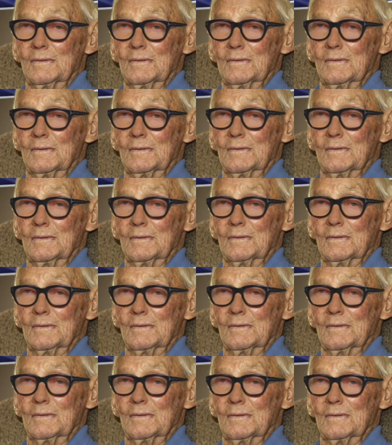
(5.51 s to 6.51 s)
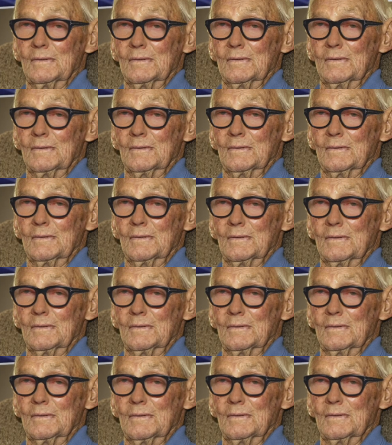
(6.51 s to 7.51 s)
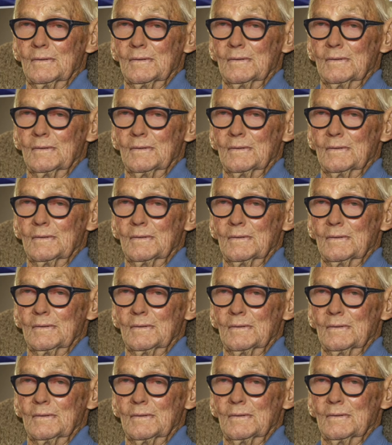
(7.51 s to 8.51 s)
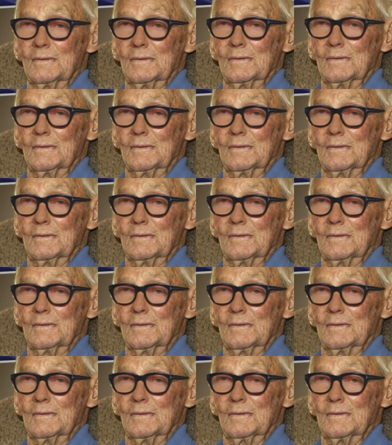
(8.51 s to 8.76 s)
The person shown says nothing.